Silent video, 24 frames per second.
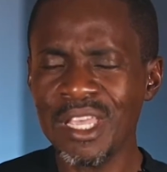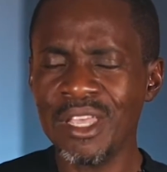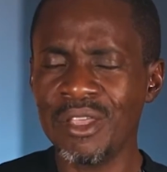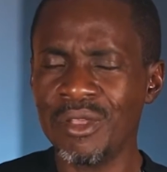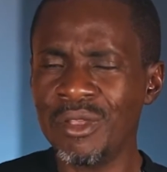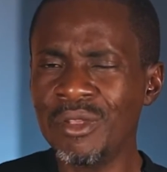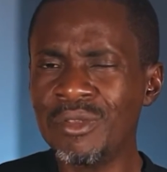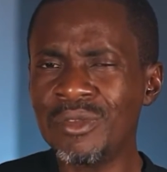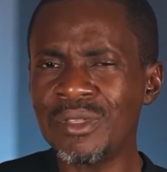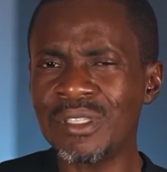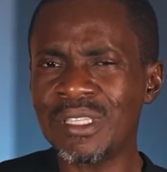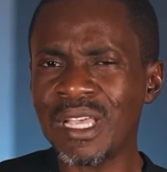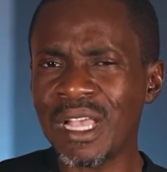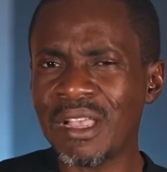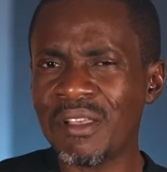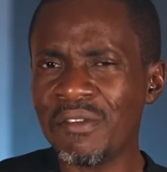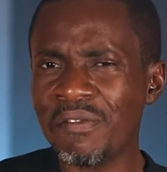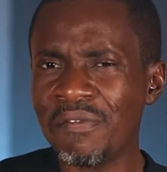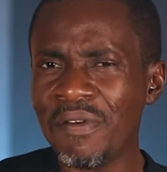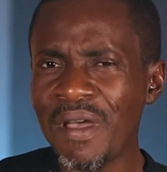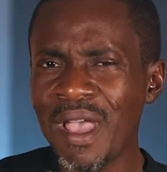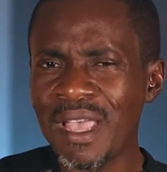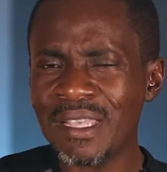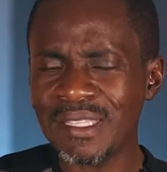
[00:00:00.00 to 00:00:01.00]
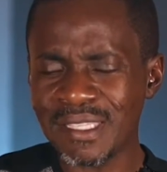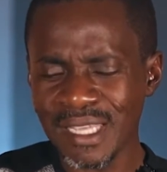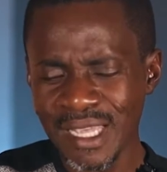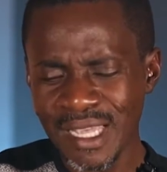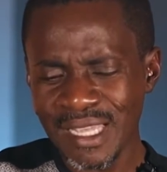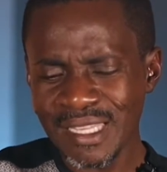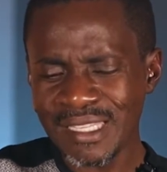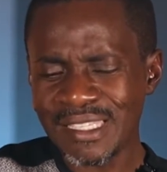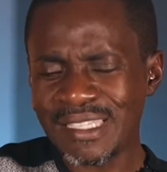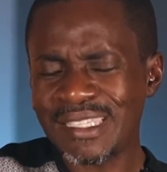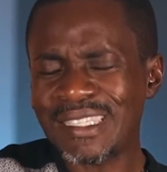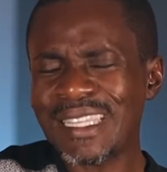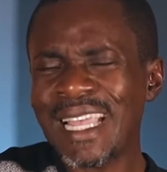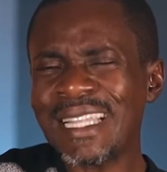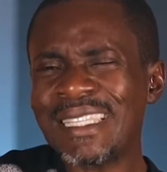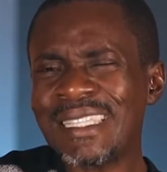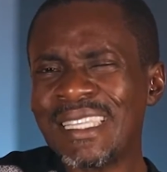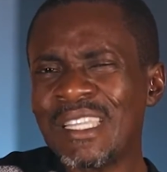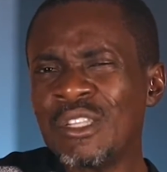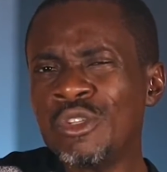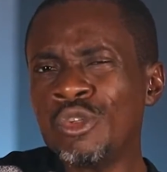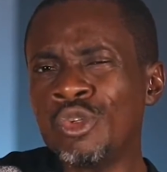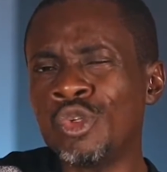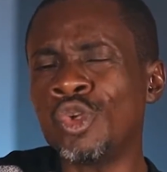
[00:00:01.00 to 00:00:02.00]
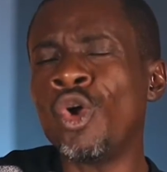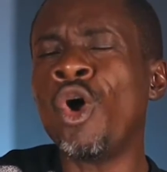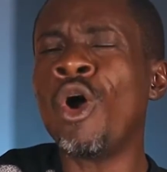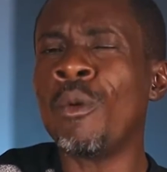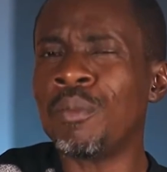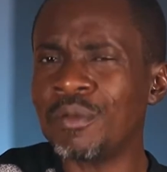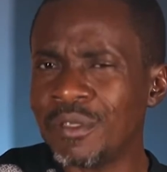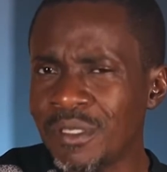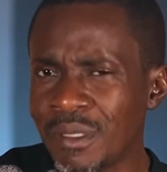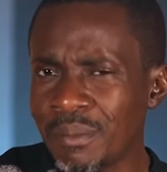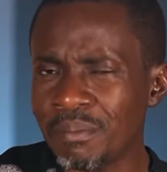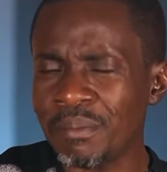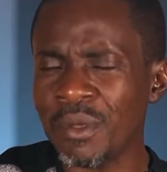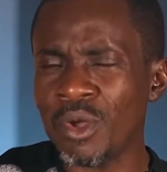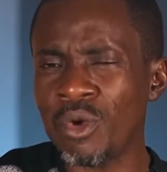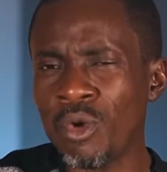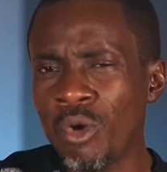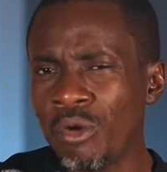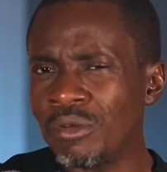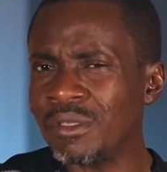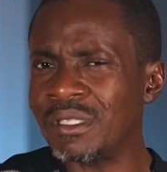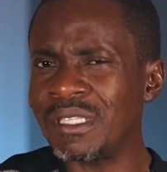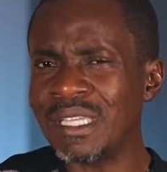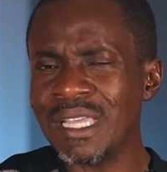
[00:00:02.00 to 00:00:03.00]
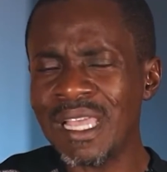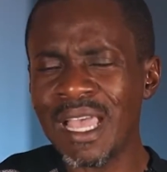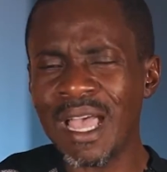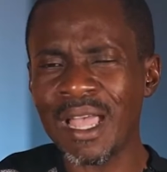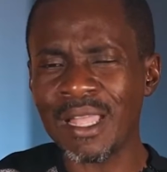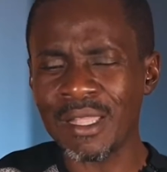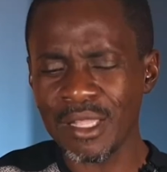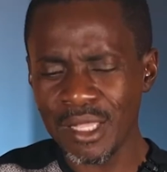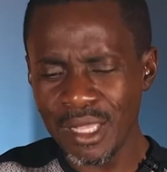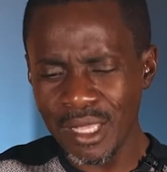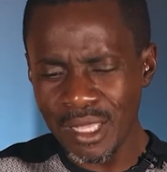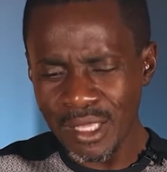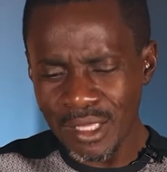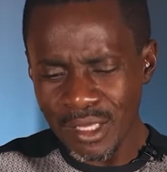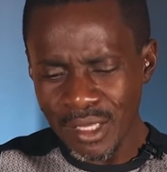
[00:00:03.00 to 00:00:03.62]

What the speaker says: You need to sacrifice certain jobs because they have